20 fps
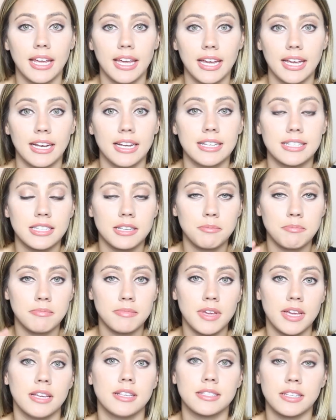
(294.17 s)
It is
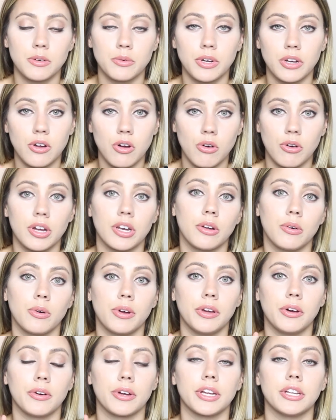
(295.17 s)
amazing what coconut
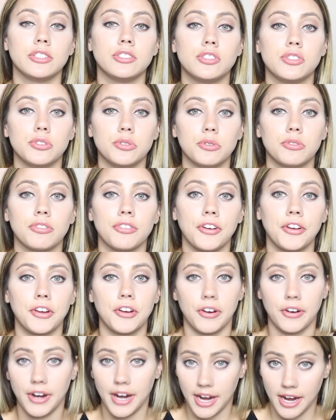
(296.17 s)
oil can do for
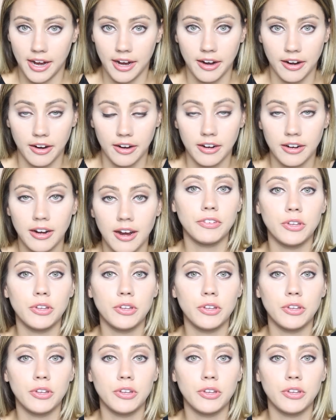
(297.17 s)
your hair.